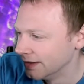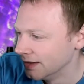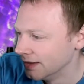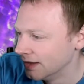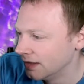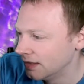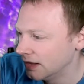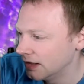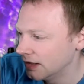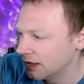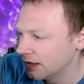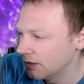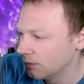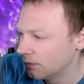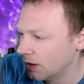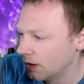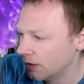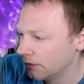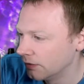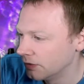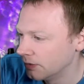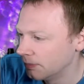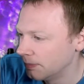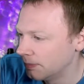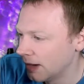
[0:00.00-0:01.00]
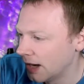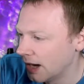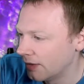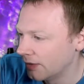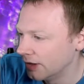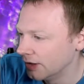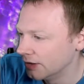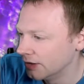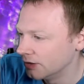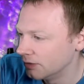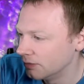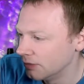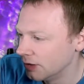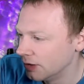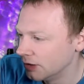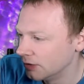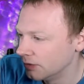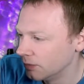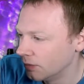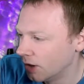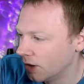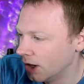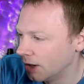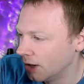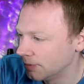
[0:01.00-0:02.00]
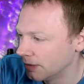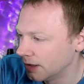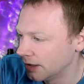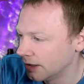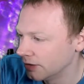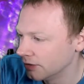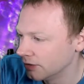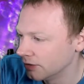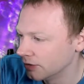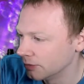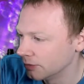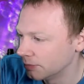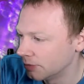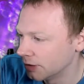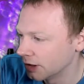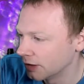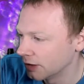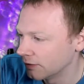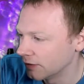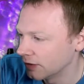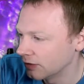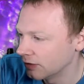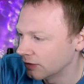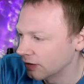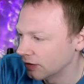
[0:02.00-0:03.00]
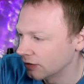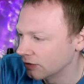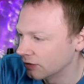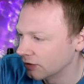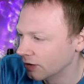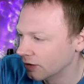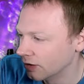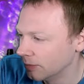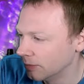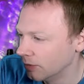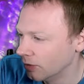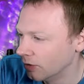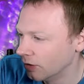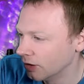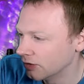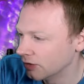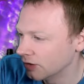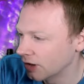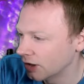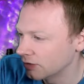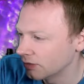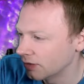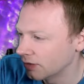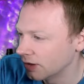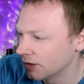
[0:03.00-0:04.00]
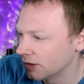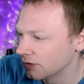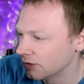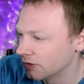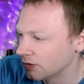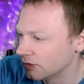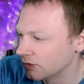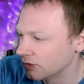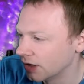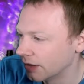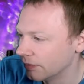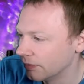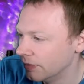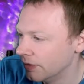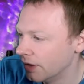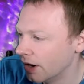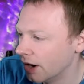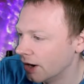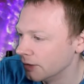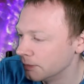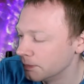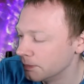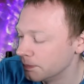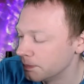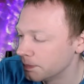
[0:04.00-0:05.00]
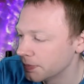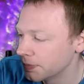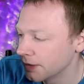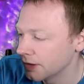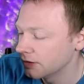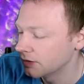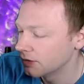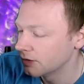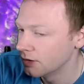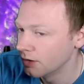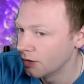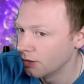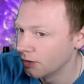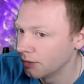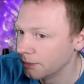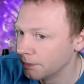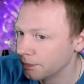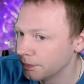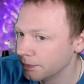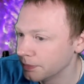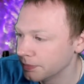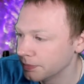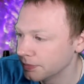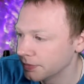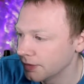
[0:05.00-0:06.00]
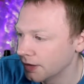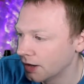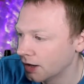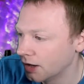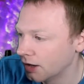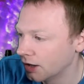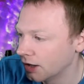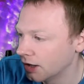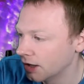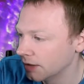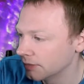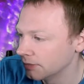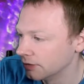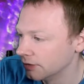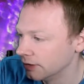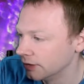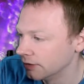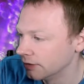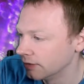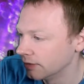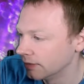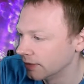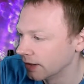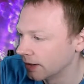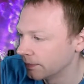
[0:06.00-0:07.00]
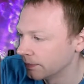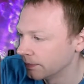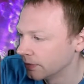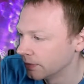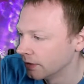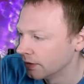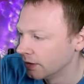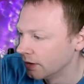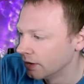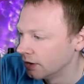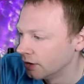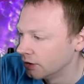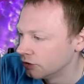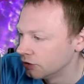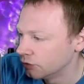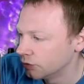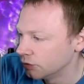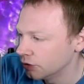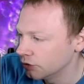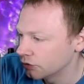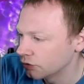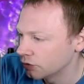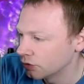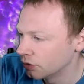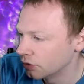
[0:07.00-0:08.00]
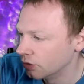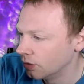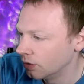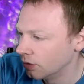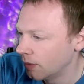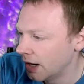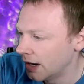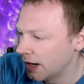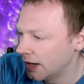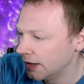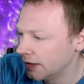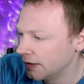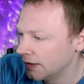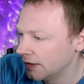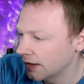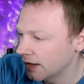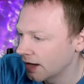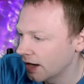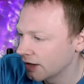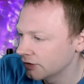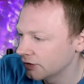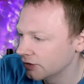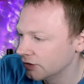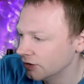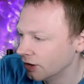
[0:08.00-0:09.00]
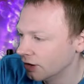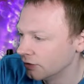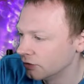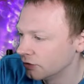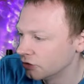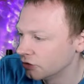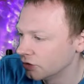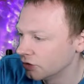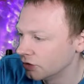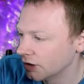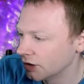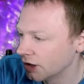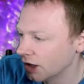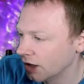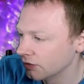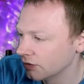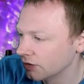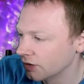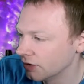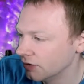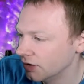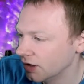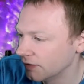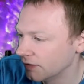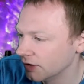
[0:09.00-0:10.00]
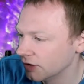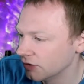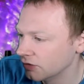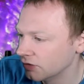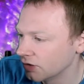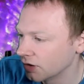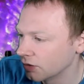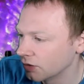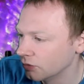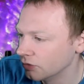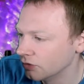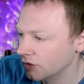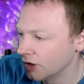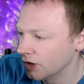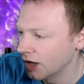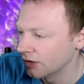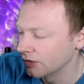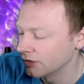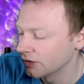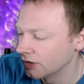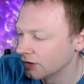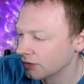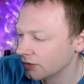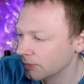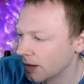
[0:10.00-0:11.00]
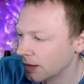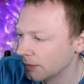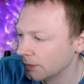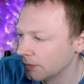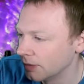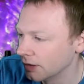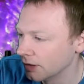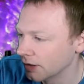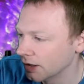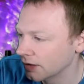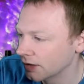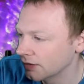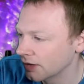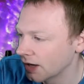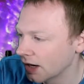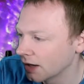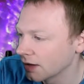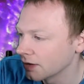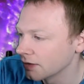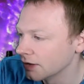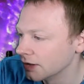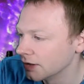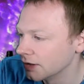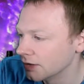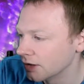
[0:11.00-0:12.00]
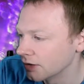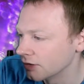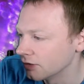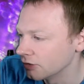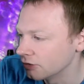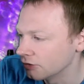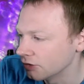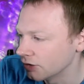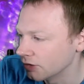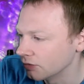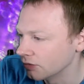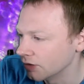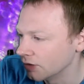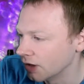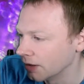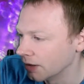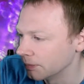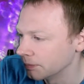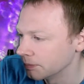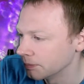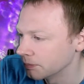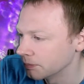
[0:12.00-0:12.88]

Linking wealth to power is the reason why our planet is on the brink of extinction, and I'm not exaggerating, says Jal. No, it's not. No, I absolutely agree with that. The rich grow away the cash in offshore accounts, so nothing trickles down, says Mad Monk. Exactly, doesn't trickle down.